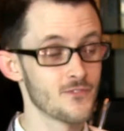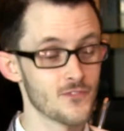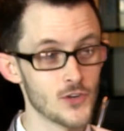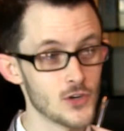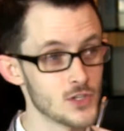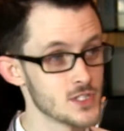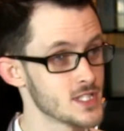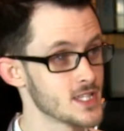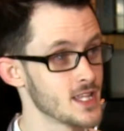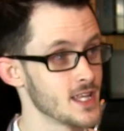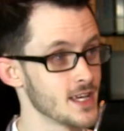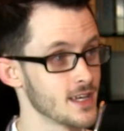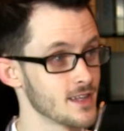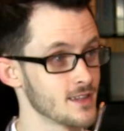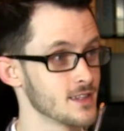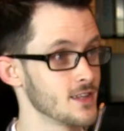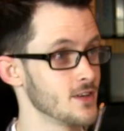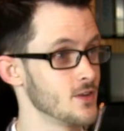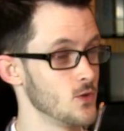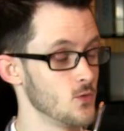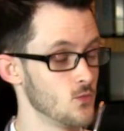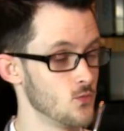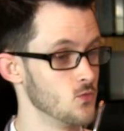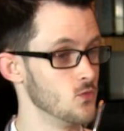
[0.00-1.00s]
first thing
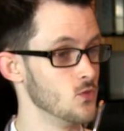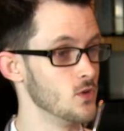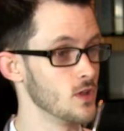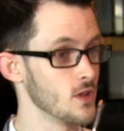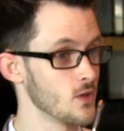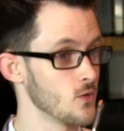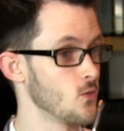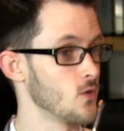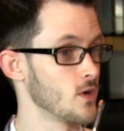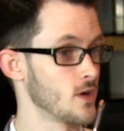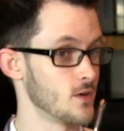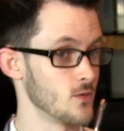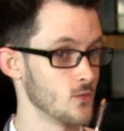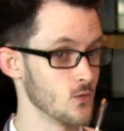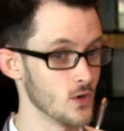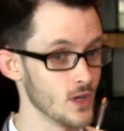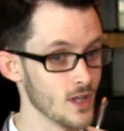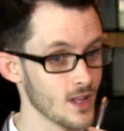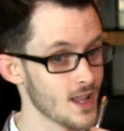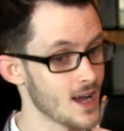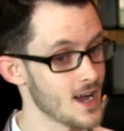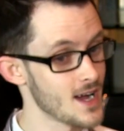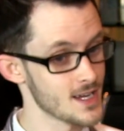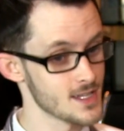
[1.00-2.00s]
that you really want to
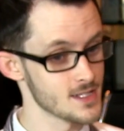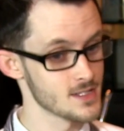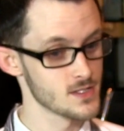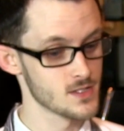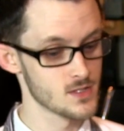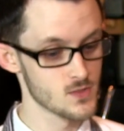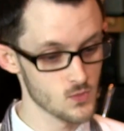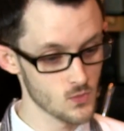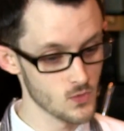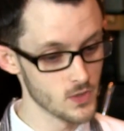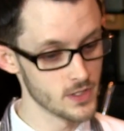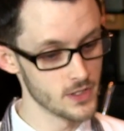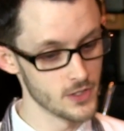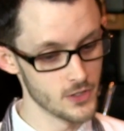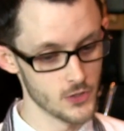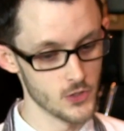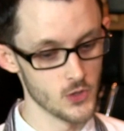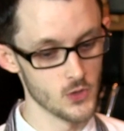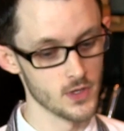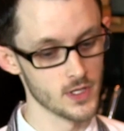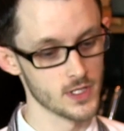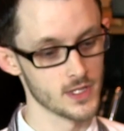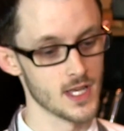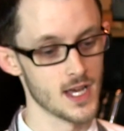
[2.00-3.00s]
realize when you're
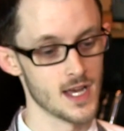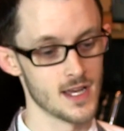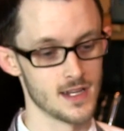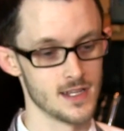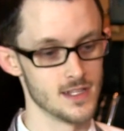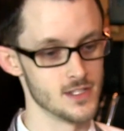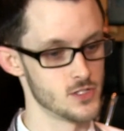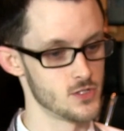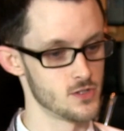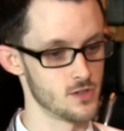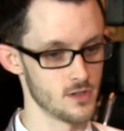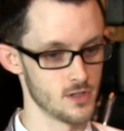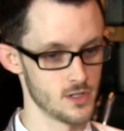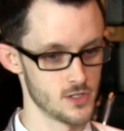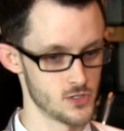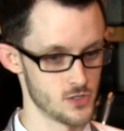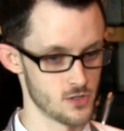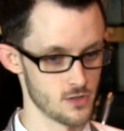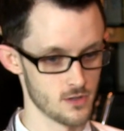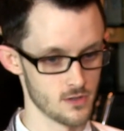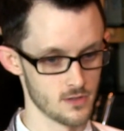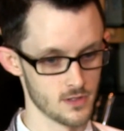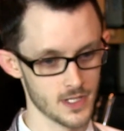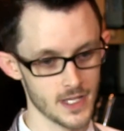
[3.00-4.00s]
doing that is
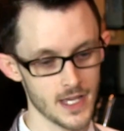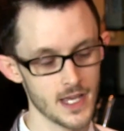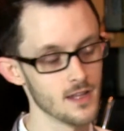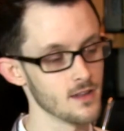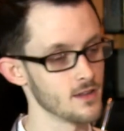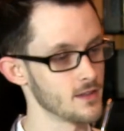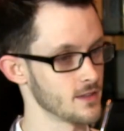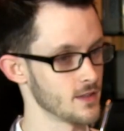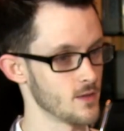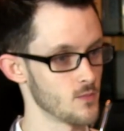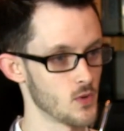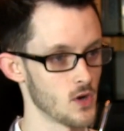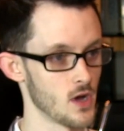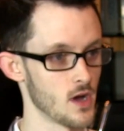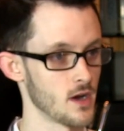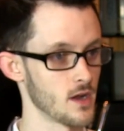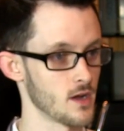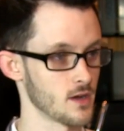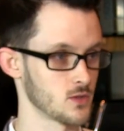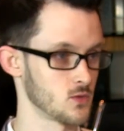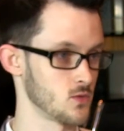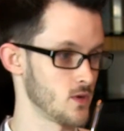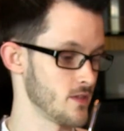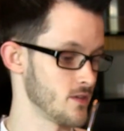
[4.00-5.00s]
you're killing the
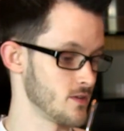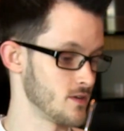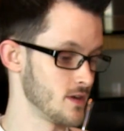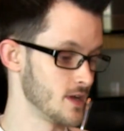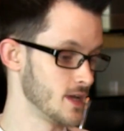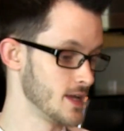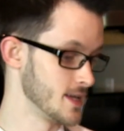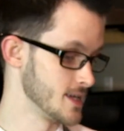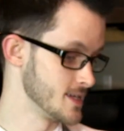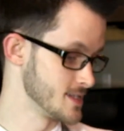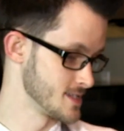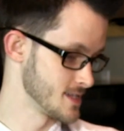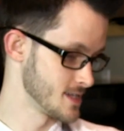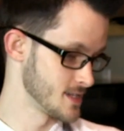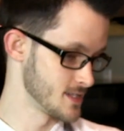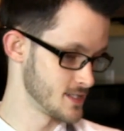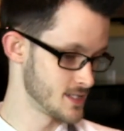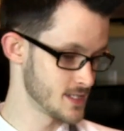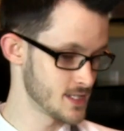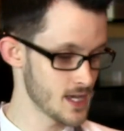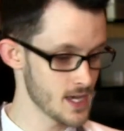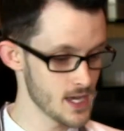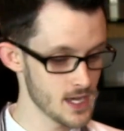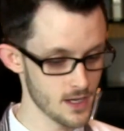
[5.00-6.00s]
product, whether it is a
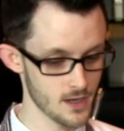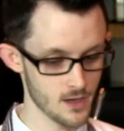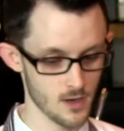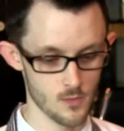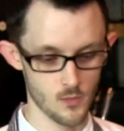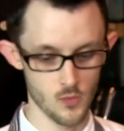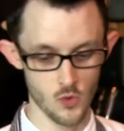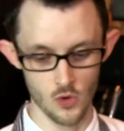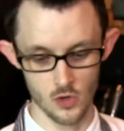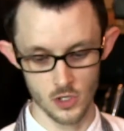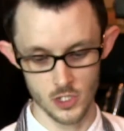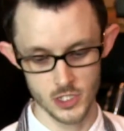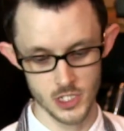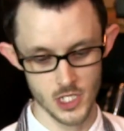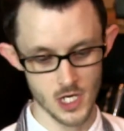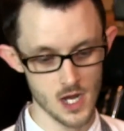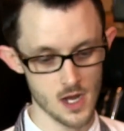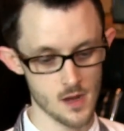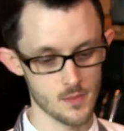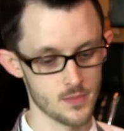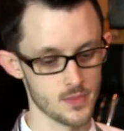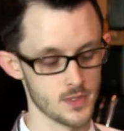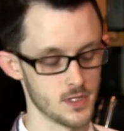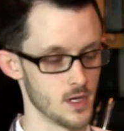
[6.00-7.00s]
steak, a pork
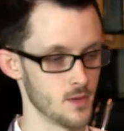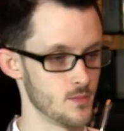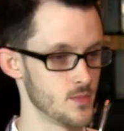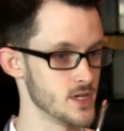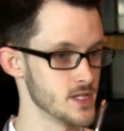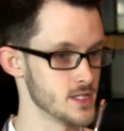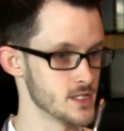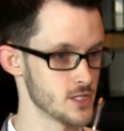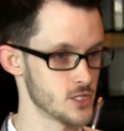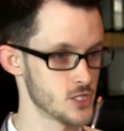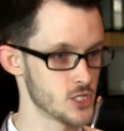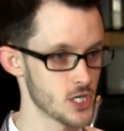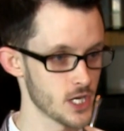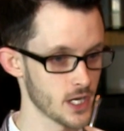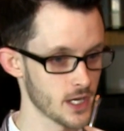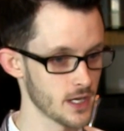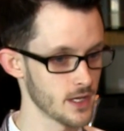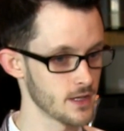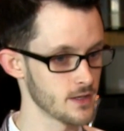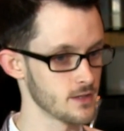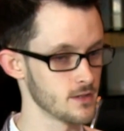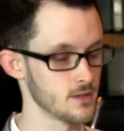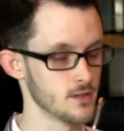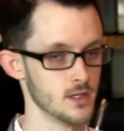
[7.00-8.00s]
chop, a piece of
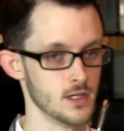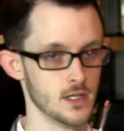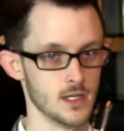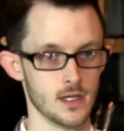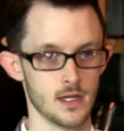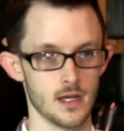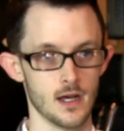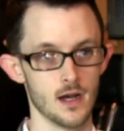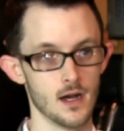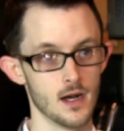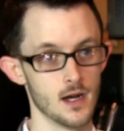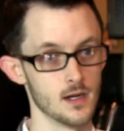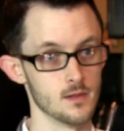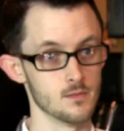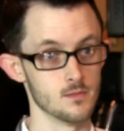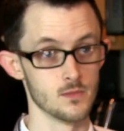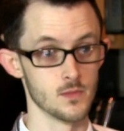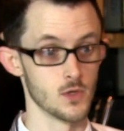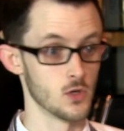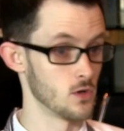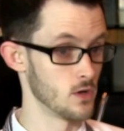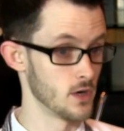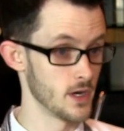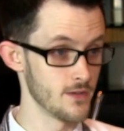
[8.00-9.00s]
chicken,
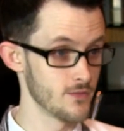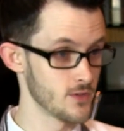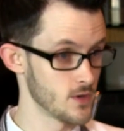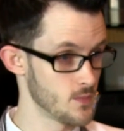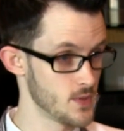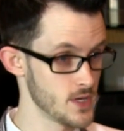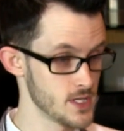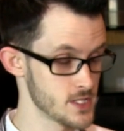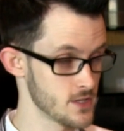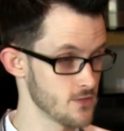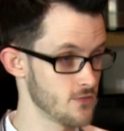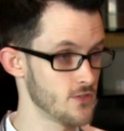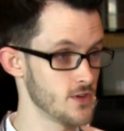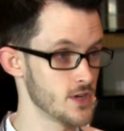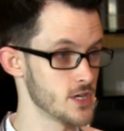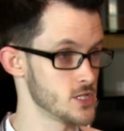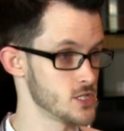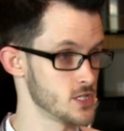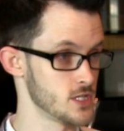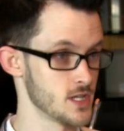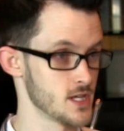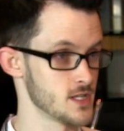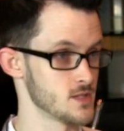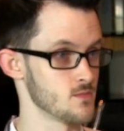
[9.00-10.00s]
or even a piece of
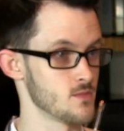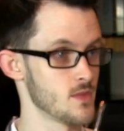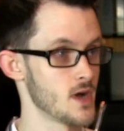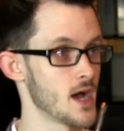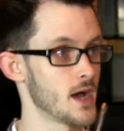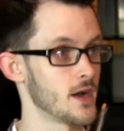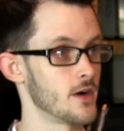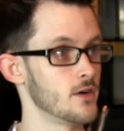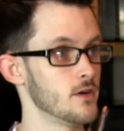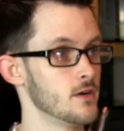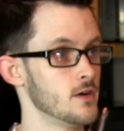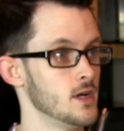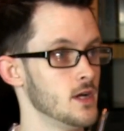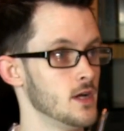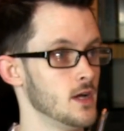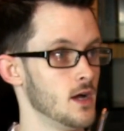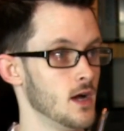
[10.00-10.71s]
fish, it doesn't matter.